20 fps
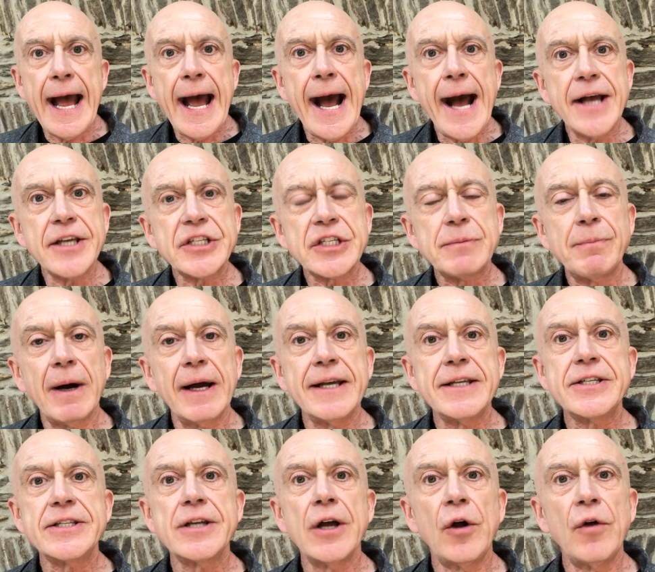asked
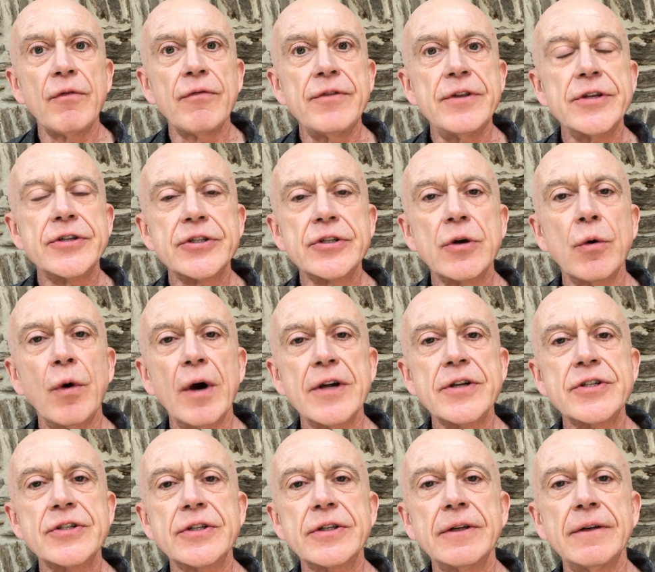myself this
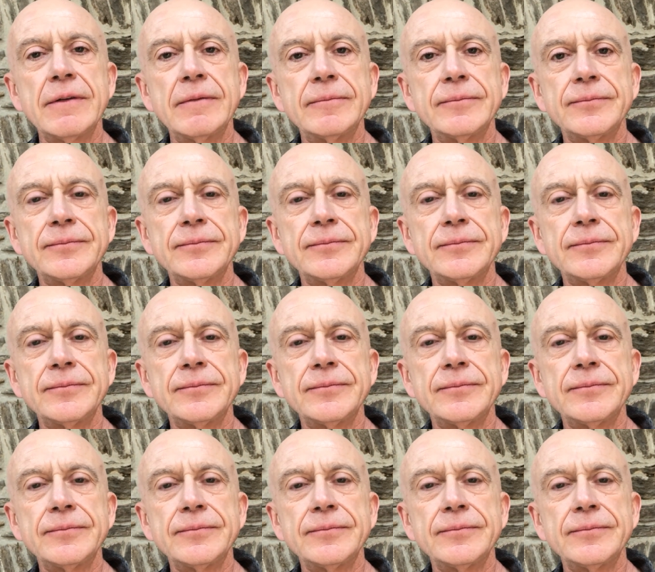question